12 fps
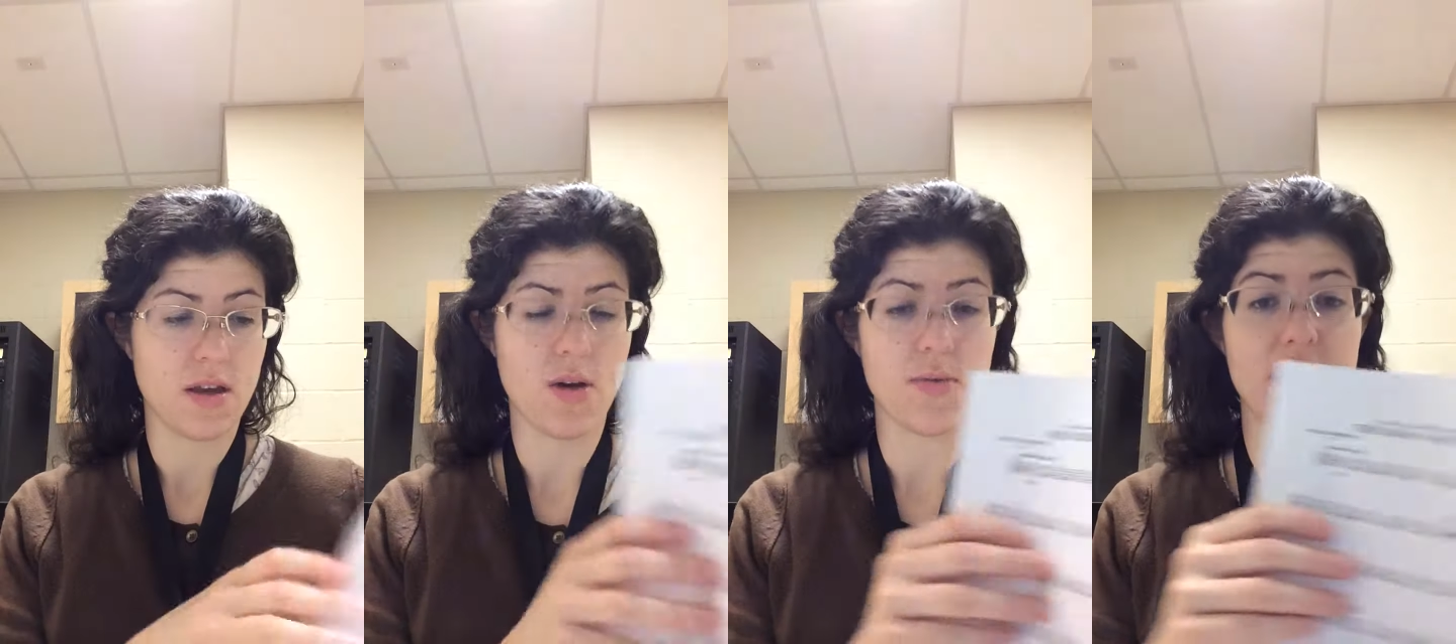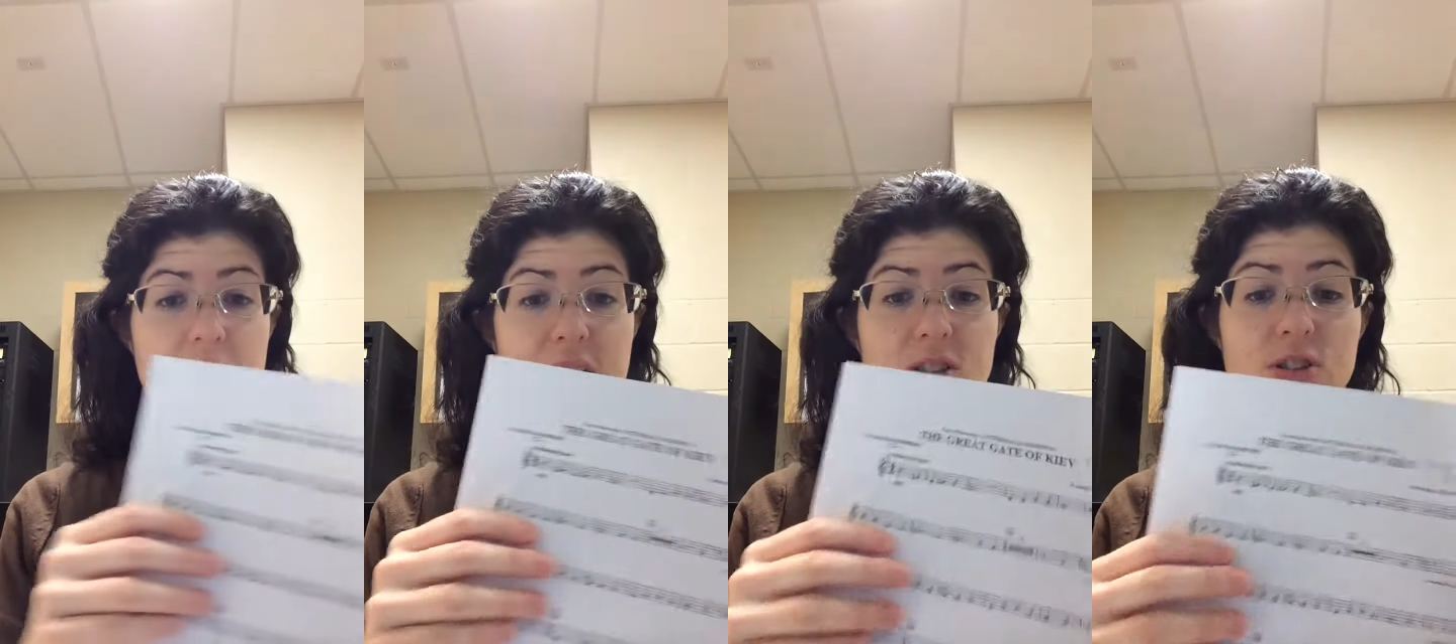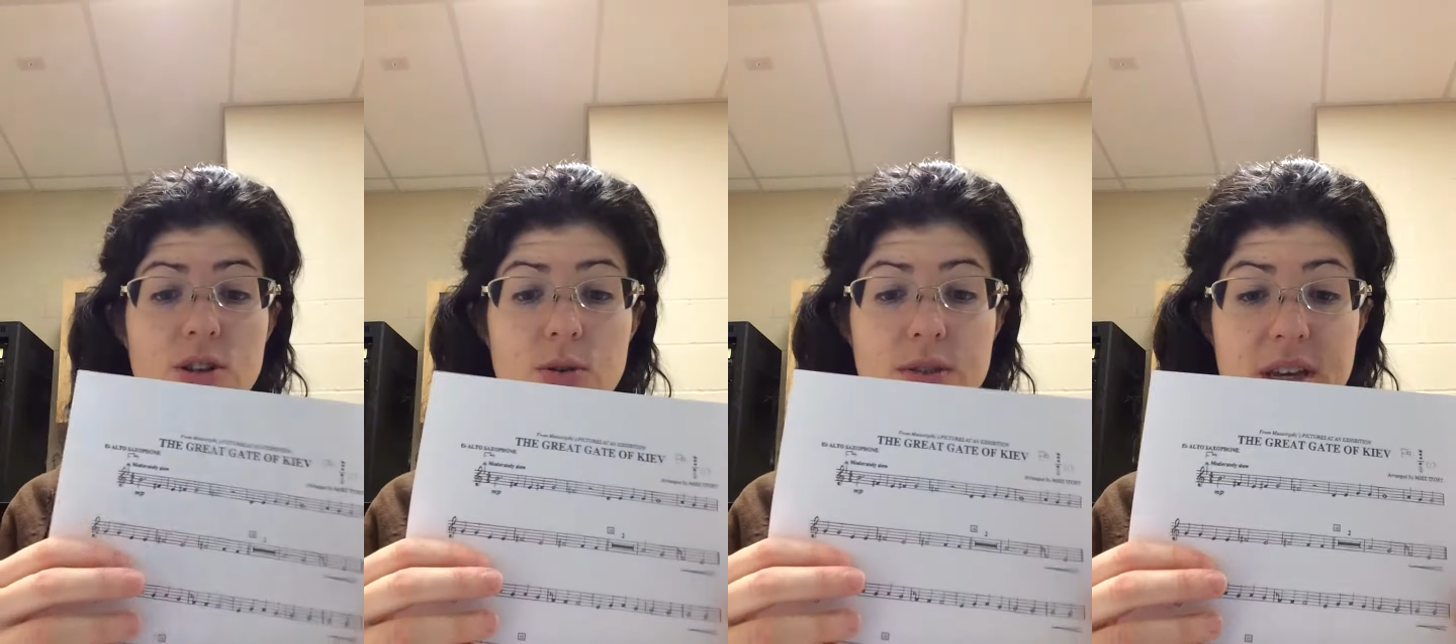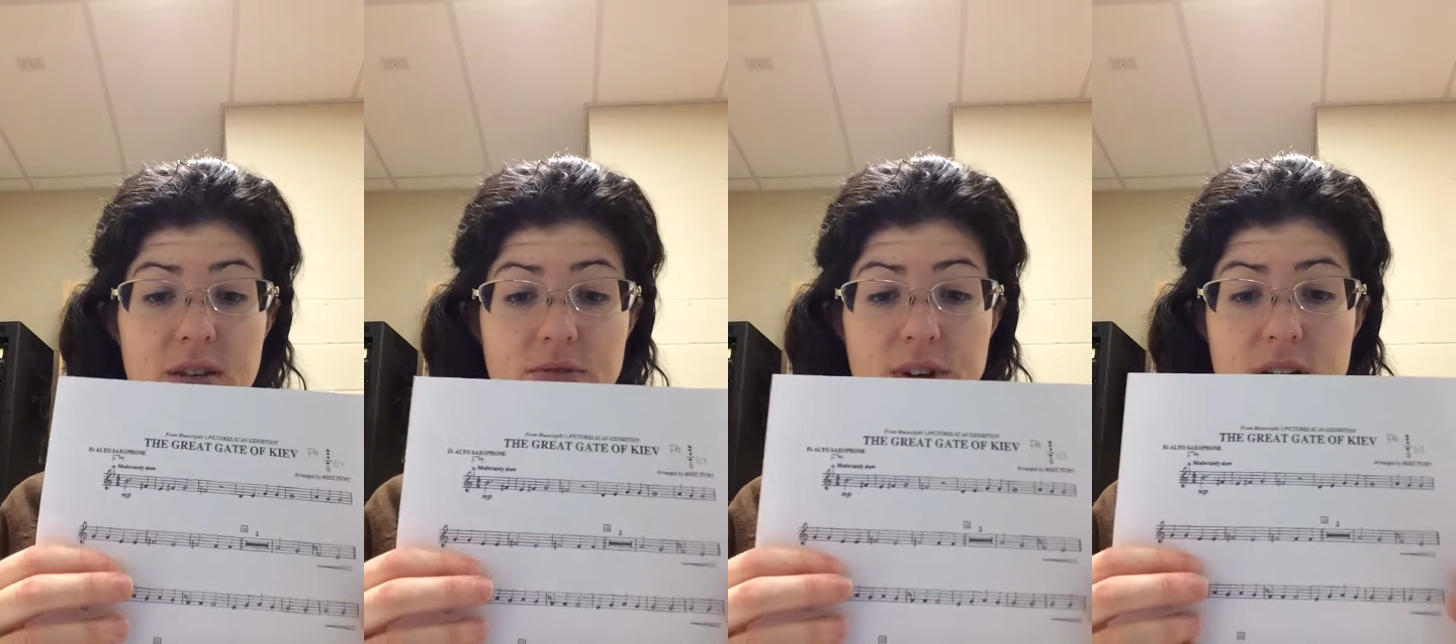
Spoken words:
Oh, the next new thing for